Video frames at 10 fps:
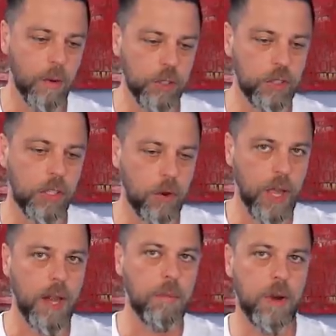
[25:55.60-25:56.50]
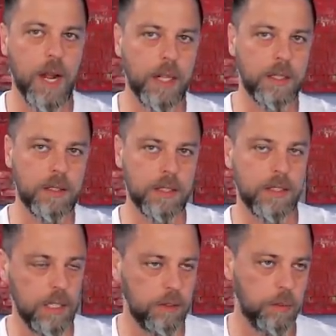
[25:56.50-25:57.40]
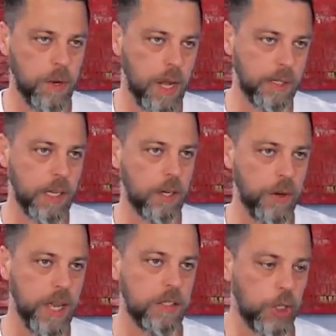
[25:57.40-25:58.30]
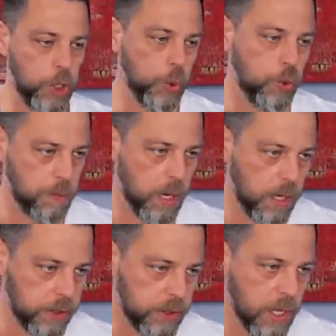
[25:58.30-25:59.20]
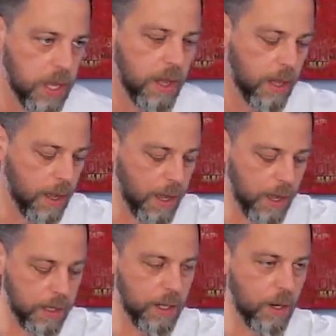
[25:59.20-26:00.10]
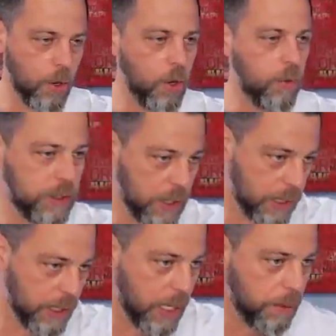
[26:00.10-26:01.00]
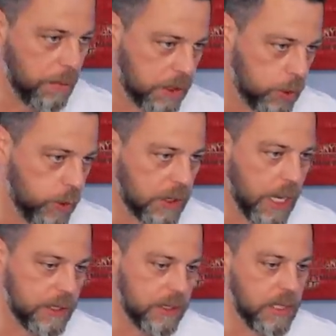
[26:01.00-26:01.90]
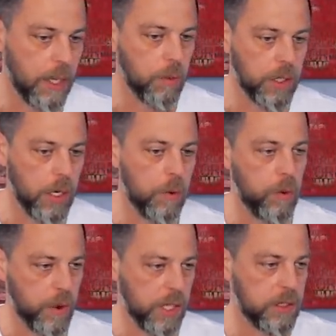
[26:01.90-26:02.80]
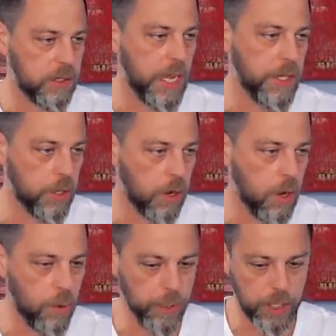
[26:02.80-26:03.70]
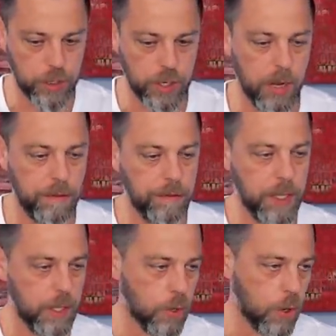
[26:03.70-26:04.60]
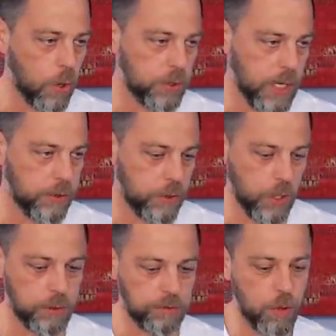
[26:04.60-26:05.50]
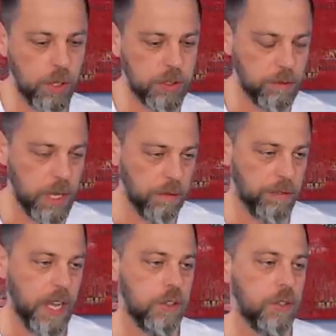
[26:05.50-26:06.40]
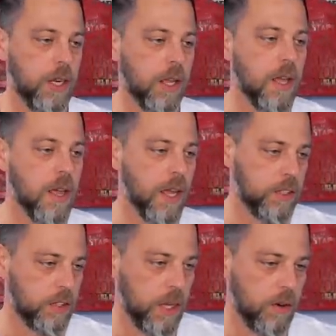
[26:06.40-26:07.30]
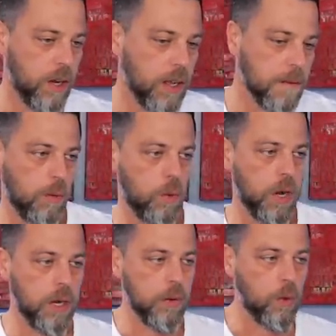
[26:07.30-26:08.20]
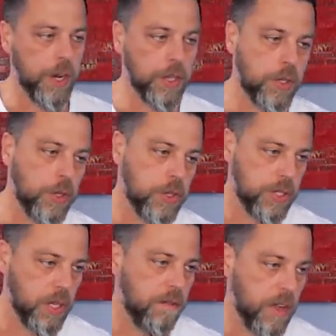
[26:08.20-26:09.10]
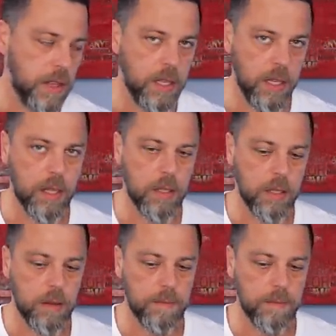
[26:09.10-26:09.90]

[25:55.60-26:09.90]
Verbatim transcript: Once you create a product, a successful product that creates a huge buzz, uh, you know, of a sudden now the big Swiss guys are saying, well, you know what, we understand your goal. We're going to try to fit your goals now in terms of cost of manufacturing, et cetera. Where, where do you see Aventi